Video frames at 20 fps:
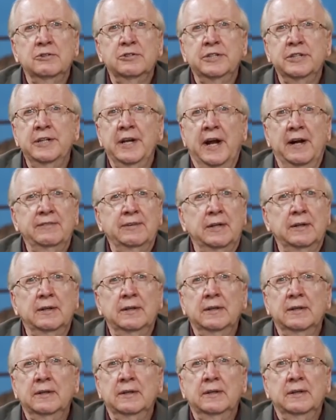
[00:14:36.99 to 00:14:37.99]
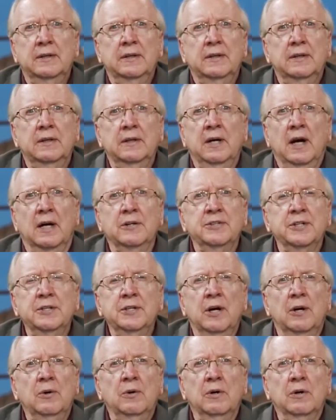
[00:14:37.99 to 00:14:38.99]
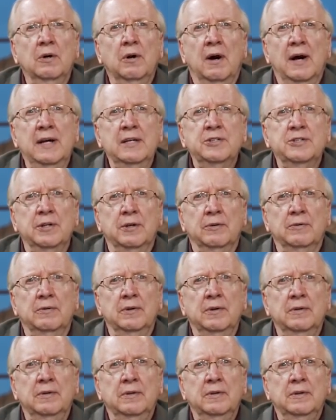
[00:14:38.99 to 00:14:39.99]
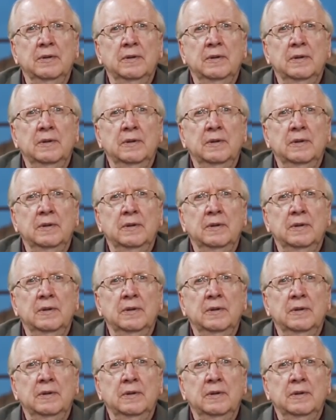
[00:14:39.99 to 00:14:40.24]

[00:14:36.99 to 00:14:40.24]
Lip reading: She never got to know her grandchildren.